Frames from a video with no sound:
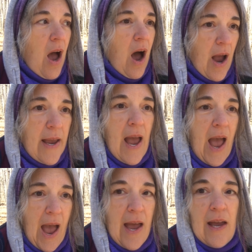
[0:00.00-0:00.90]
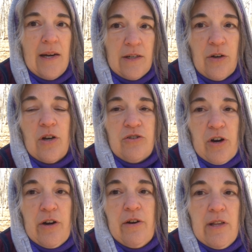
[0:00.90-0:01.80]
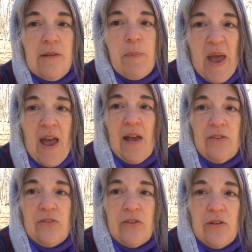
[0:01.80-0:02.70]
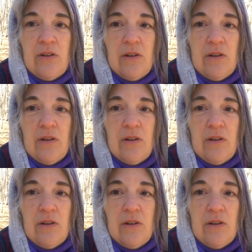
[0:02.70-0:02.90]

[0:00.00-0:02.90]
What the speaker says: I had a dog trainer in the past